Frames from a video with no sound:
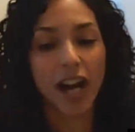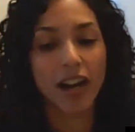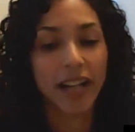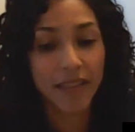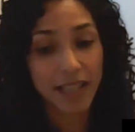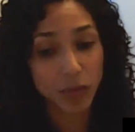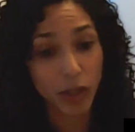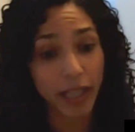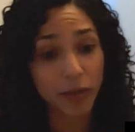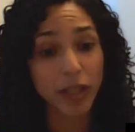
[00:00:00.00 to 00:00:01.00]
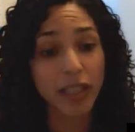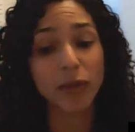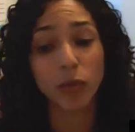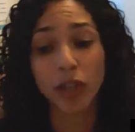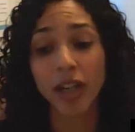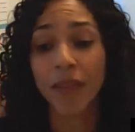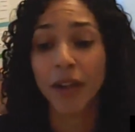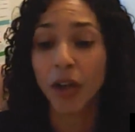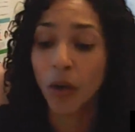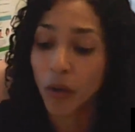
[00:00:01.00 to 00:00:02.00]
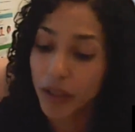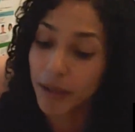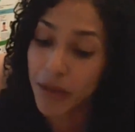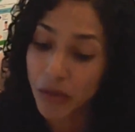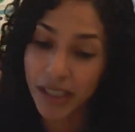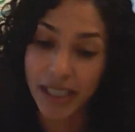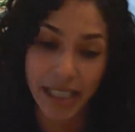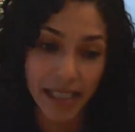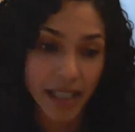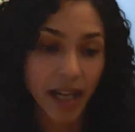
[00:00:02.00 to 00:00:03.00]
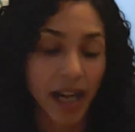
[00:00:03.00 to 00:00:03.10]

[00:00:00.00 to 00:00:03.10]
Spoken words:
are in this work and really work on their own community